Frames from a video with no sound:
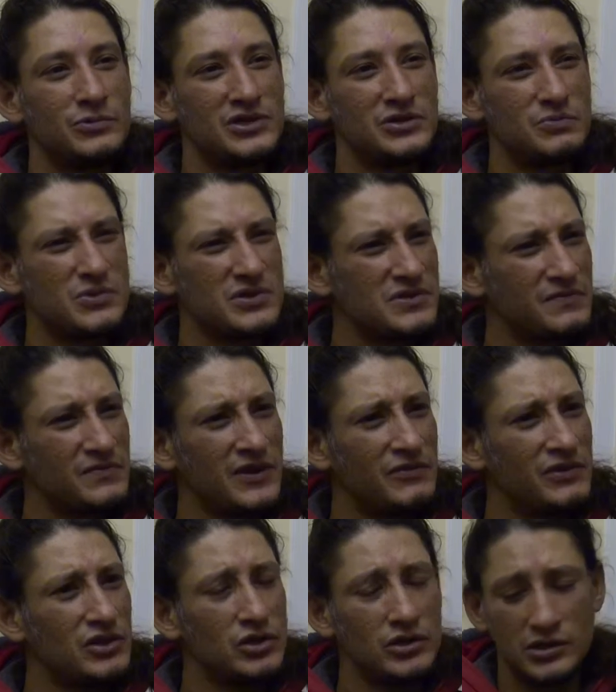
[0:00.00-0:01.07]
which wasn't
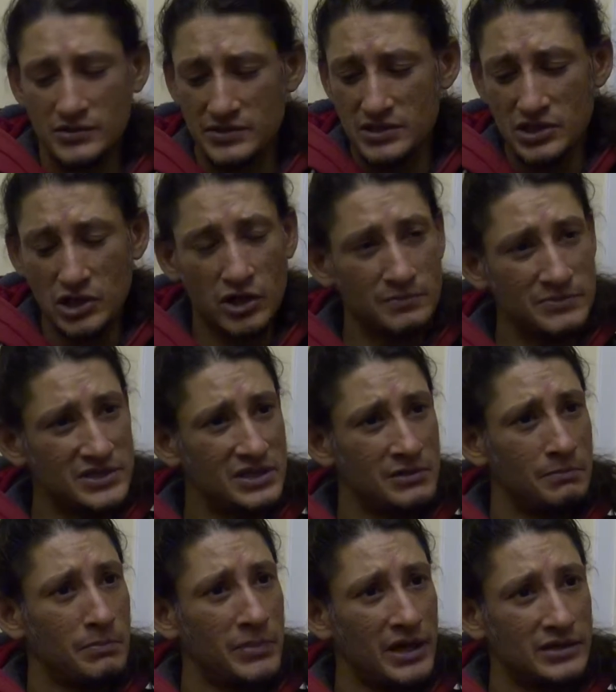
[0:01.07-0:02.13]
very good because his arm
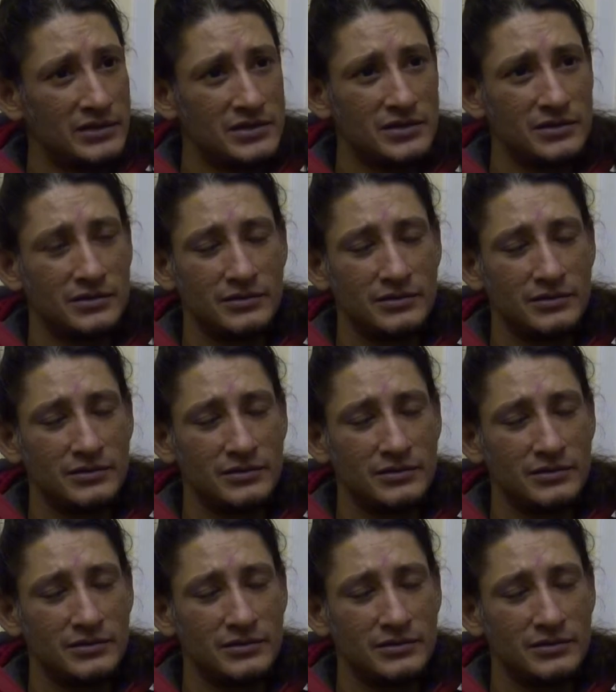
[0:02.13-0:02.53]
didn't bend,